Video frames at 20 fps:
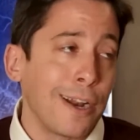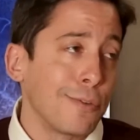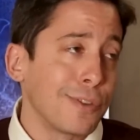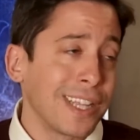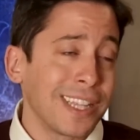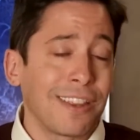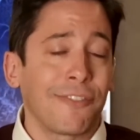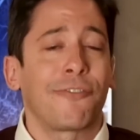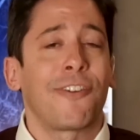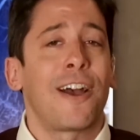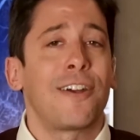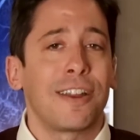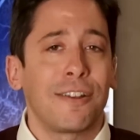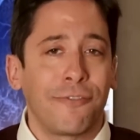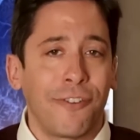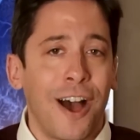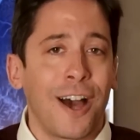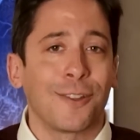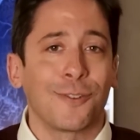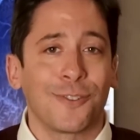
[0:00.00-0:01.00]
I don't think the
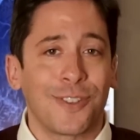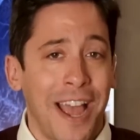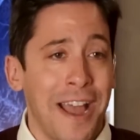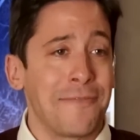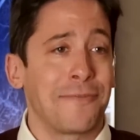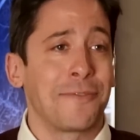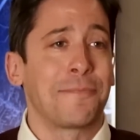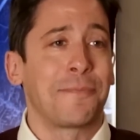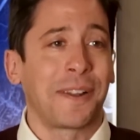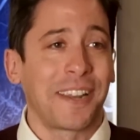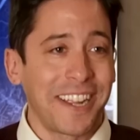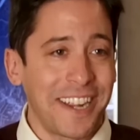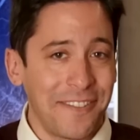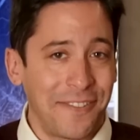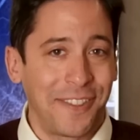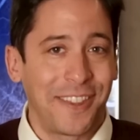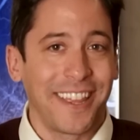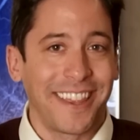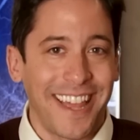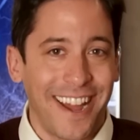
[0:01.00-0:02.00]
founding fathers ever
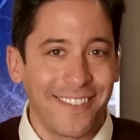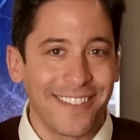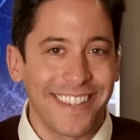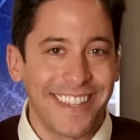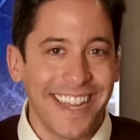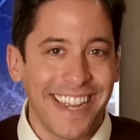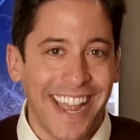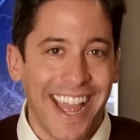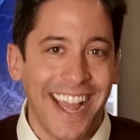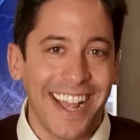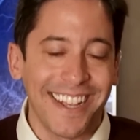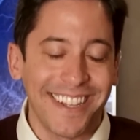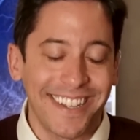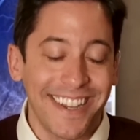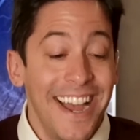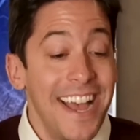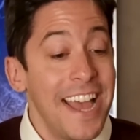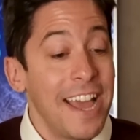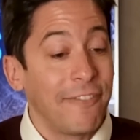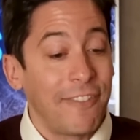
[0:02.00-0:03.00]
believed that that was the case.